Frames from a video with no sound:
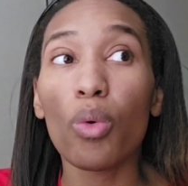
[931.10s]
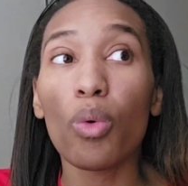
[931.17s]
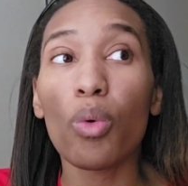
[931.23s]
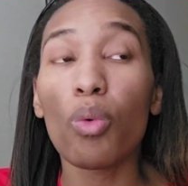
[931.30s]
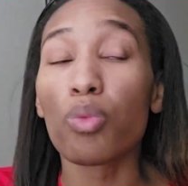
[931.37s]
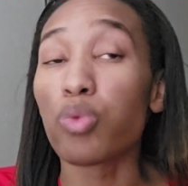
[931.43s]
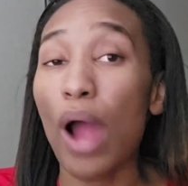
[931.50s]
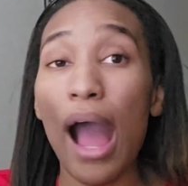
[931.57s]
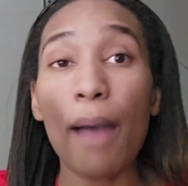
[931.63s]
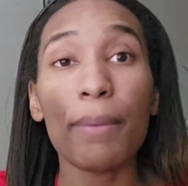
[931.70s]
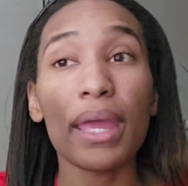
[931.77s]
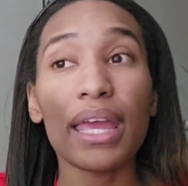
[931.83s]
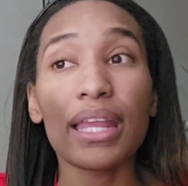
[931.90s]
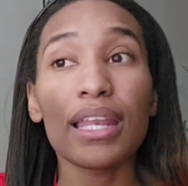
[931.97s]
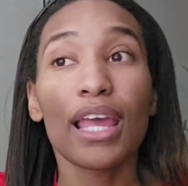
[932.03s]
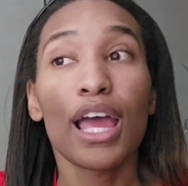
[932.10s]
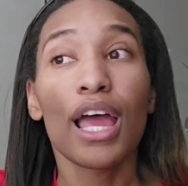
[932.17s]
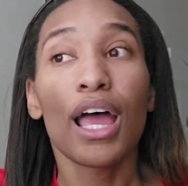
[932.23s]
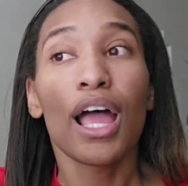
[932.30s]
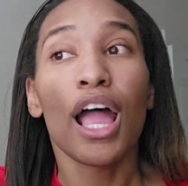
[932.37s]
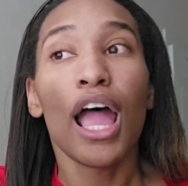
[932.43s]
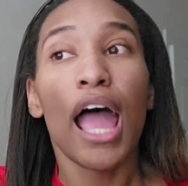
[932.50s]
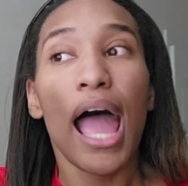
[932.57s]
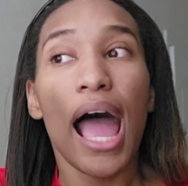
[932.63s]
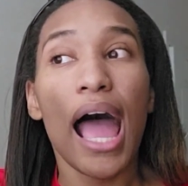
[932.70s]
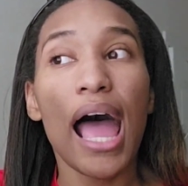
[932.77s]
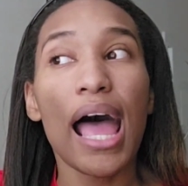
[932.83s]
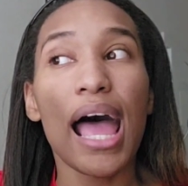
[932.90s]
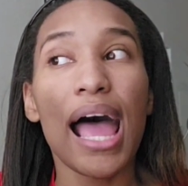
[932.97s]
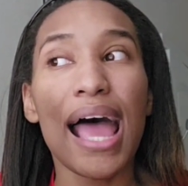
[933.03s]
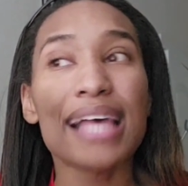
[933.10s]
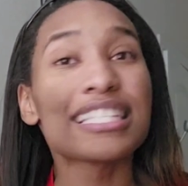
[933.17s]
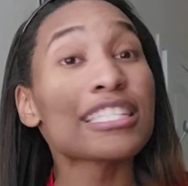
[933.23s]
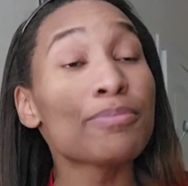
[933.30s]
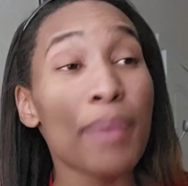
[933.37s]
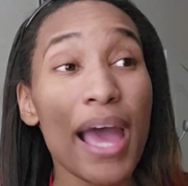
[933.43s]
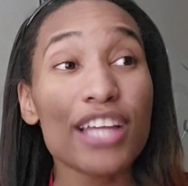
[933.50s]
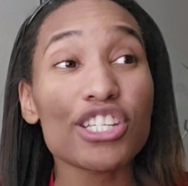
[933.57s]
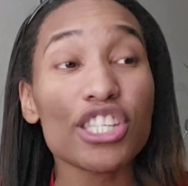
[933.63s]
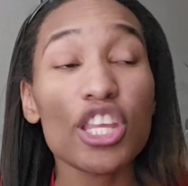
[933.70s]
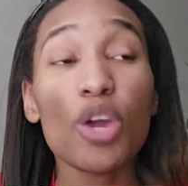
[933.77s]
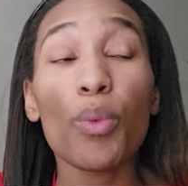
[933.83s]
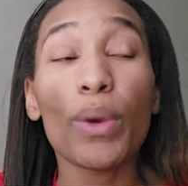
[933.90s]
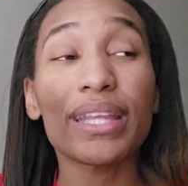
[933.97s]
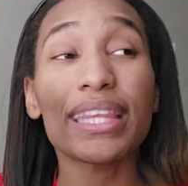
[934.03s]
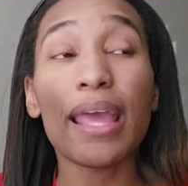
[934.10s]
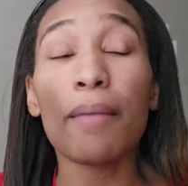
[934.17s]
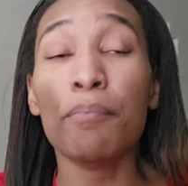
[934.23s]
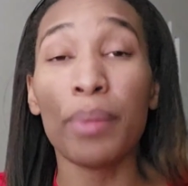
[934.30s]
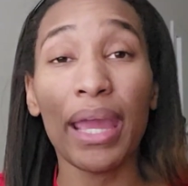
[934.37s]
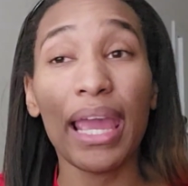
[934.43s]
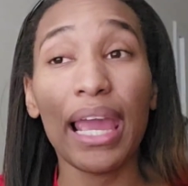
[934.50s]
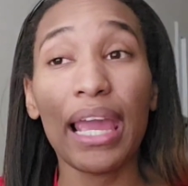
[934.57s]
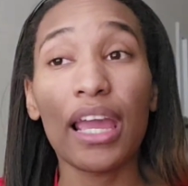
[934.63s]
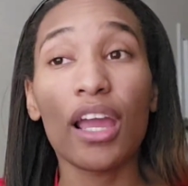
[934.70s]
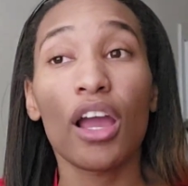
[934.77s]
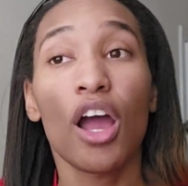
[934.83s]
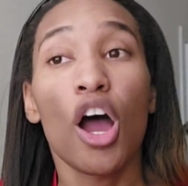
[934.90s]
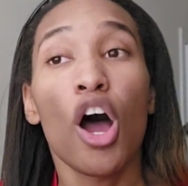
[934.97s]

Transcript: Robyn, especially with it being